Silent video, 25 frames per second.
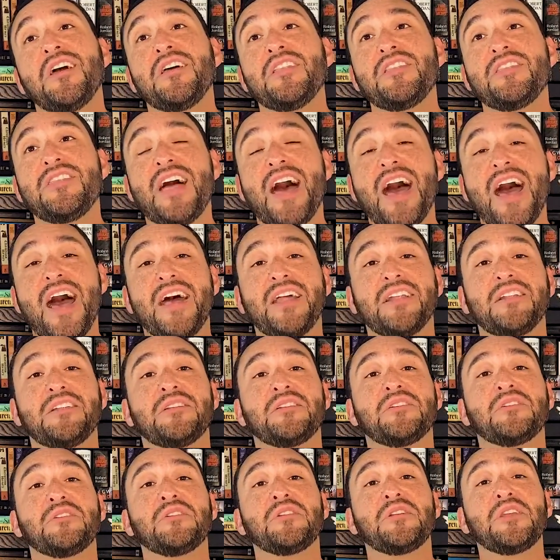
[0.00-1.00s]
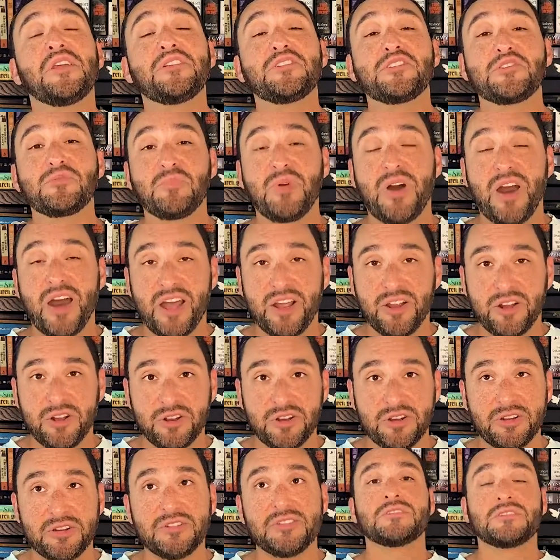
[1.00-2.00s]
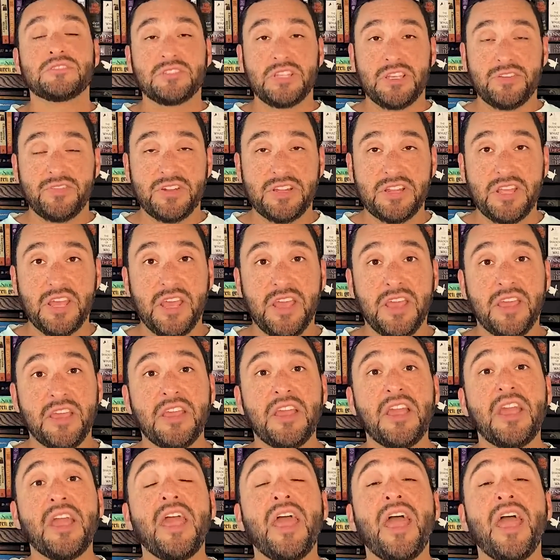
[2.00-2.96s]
that inspired Stephen King,